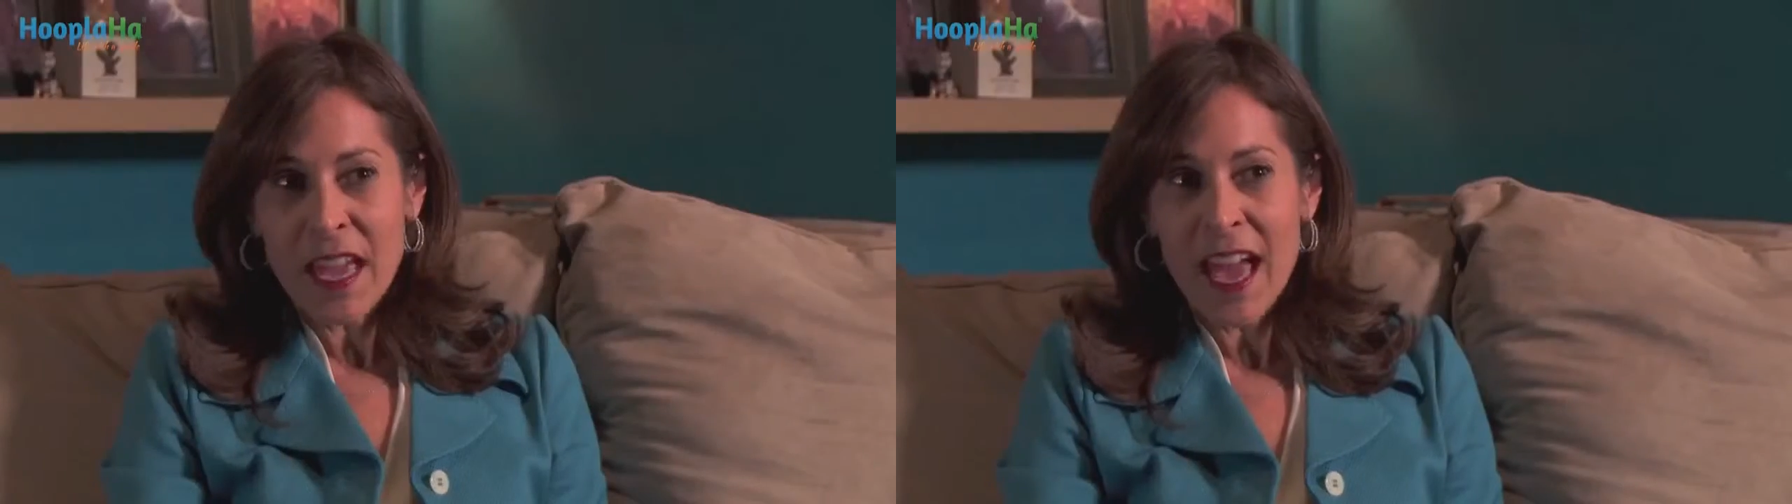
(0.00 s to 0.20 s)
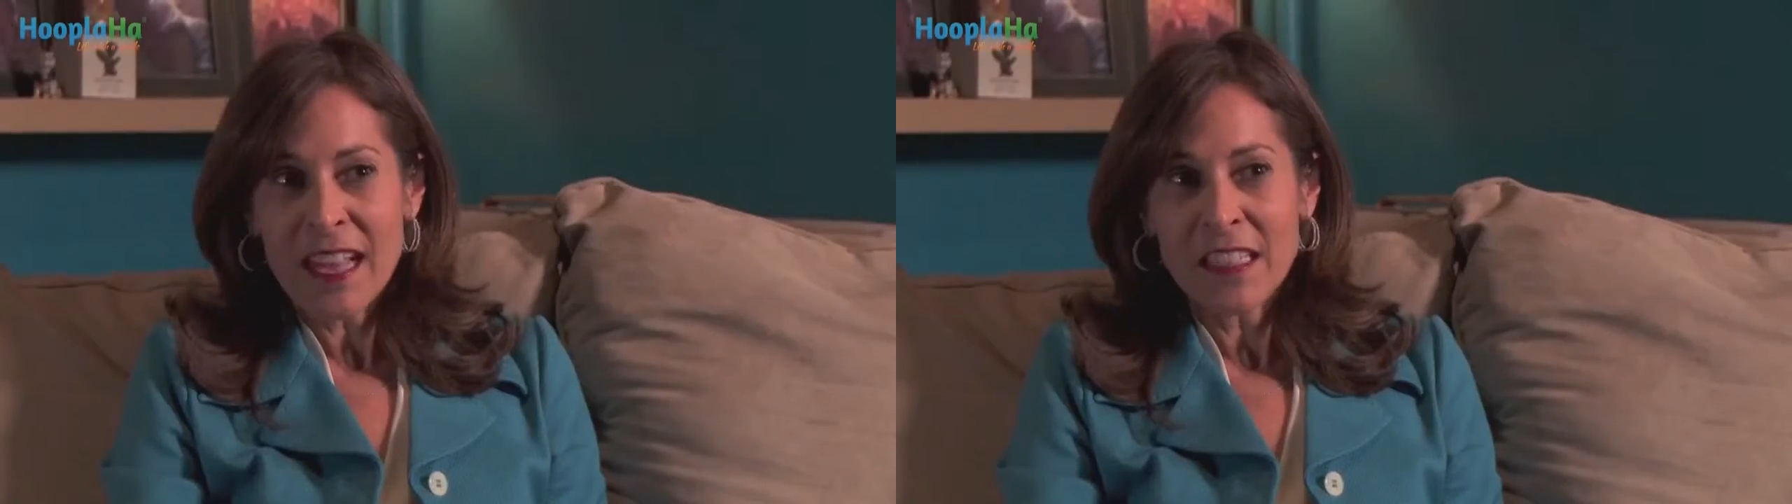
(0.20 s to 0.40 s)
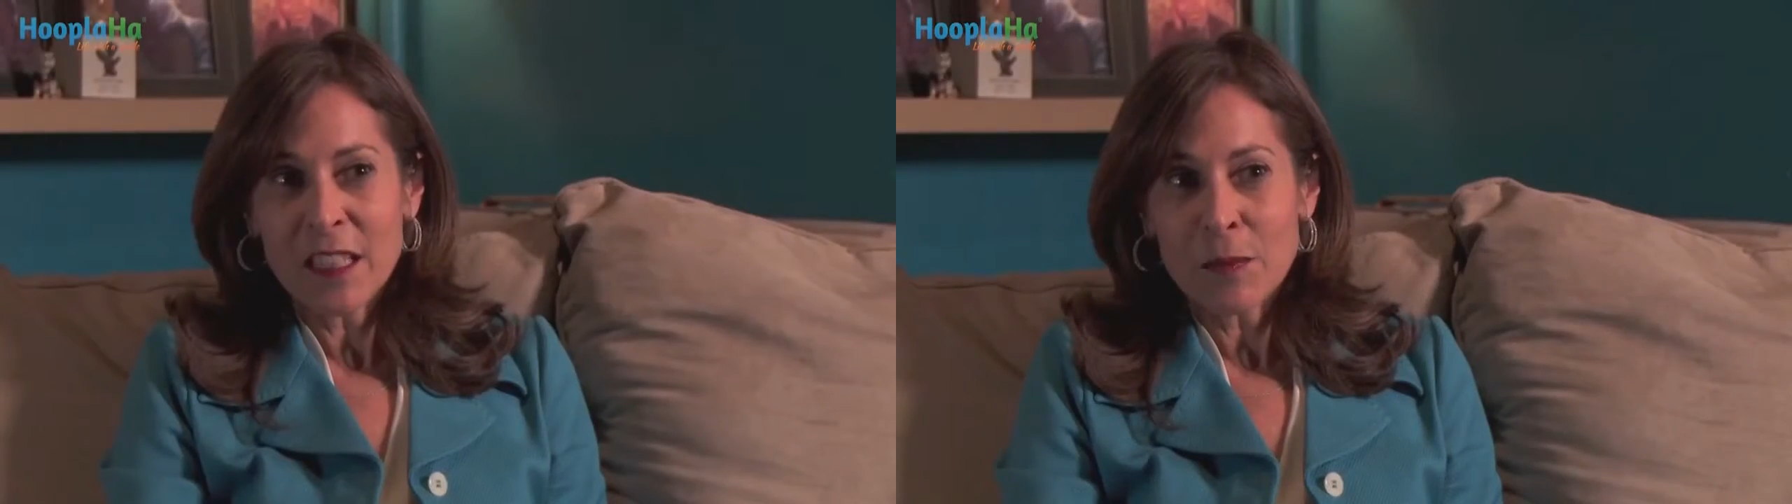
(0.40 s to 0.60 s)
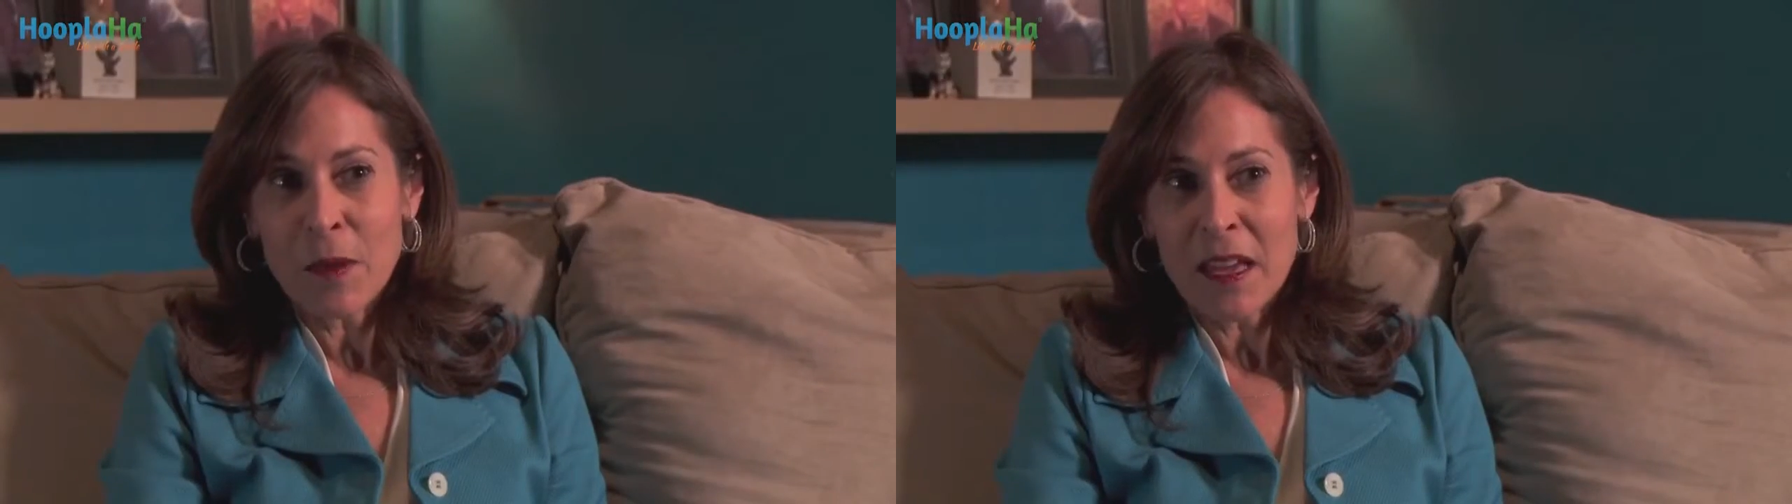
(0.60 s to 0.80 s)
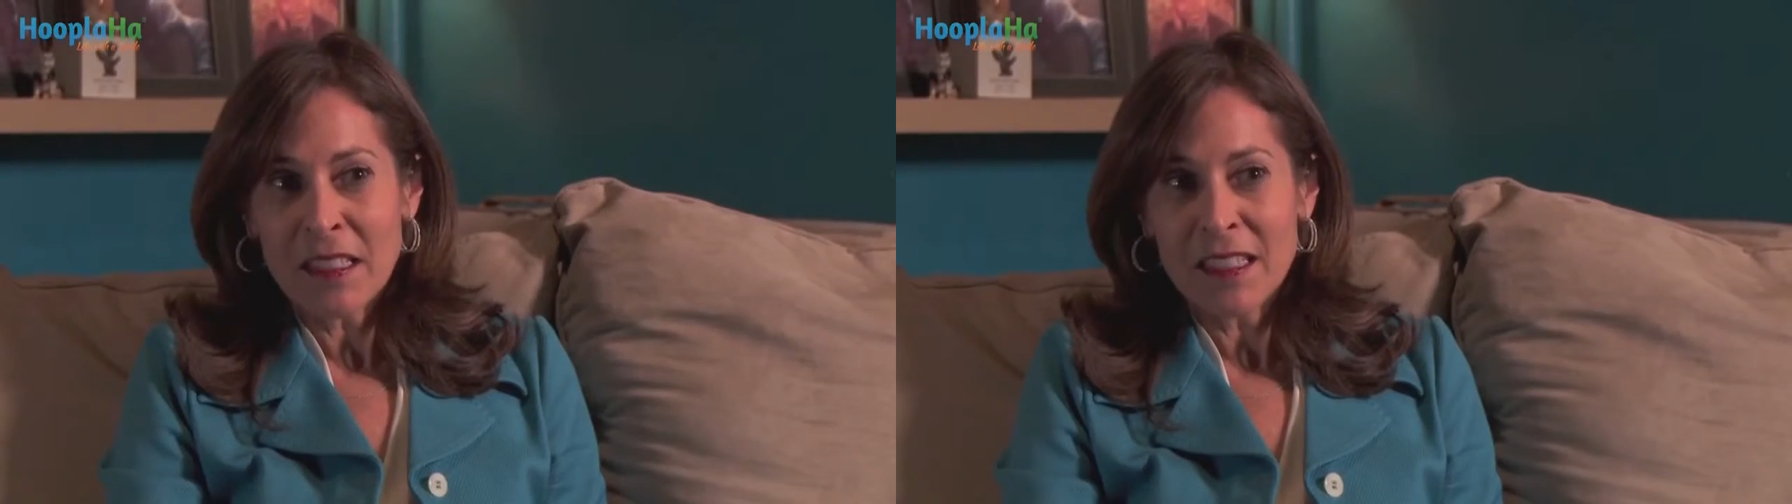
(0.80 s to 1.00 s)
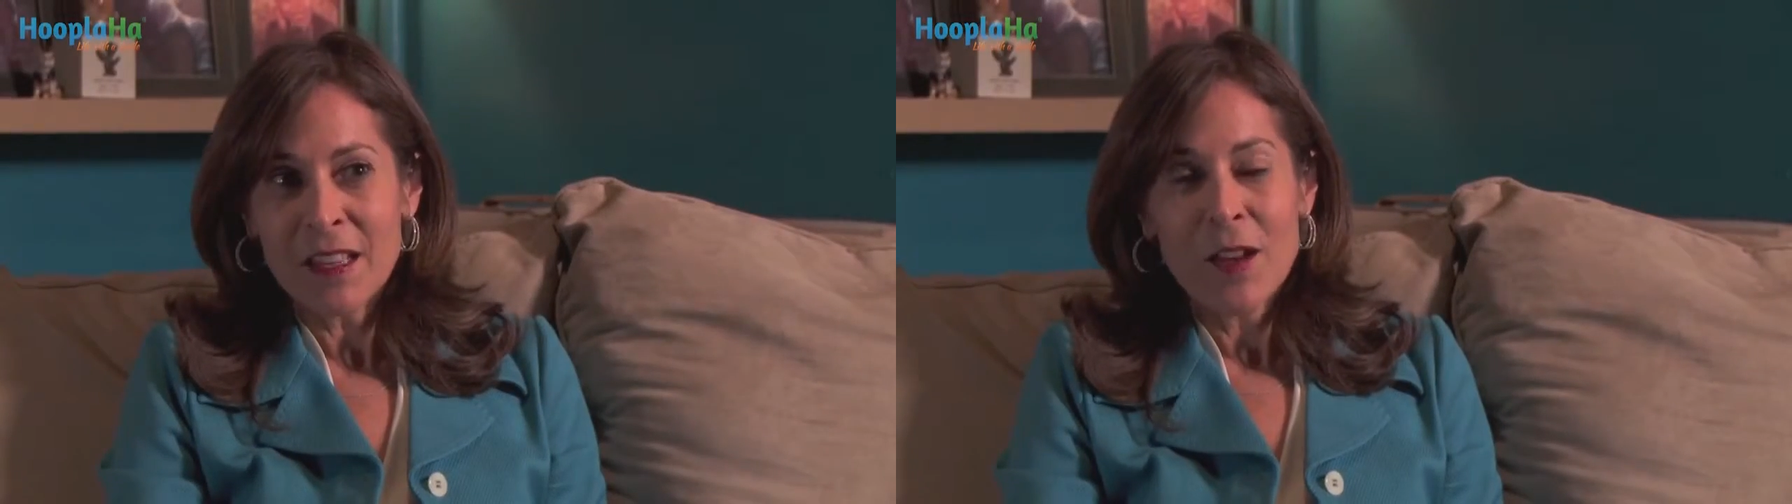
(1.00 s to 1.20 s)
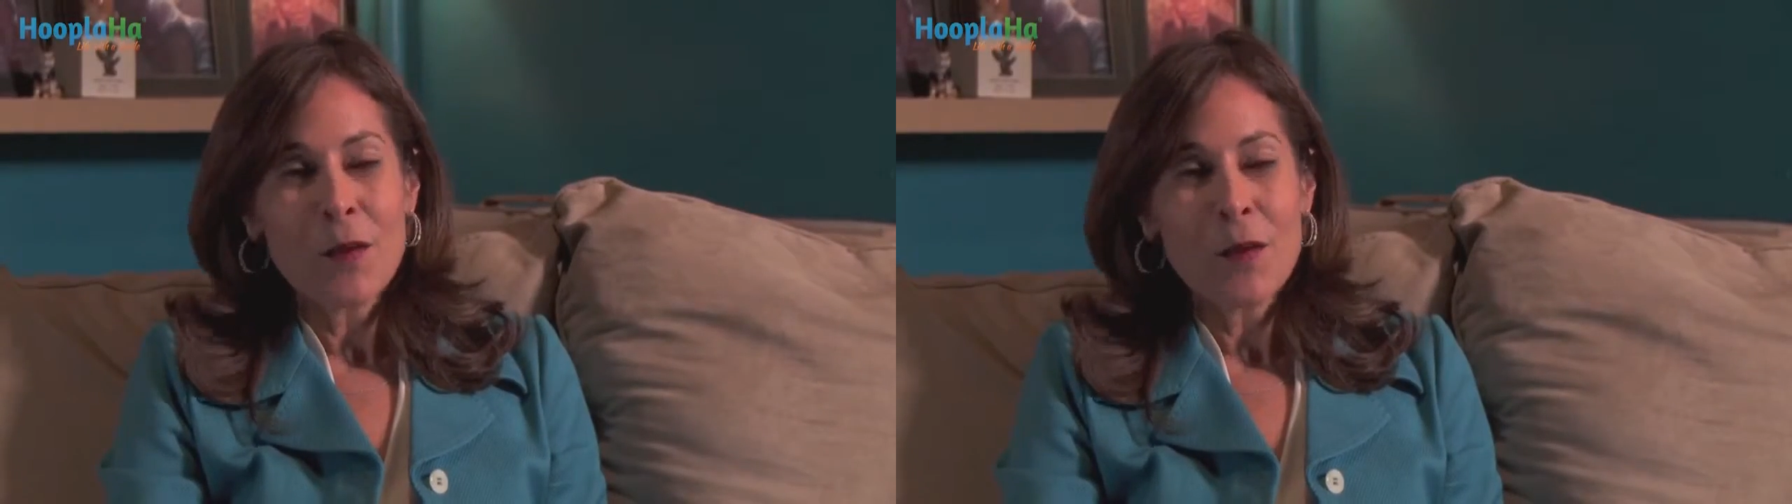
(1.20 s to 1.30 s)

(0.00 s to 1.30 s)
has its space,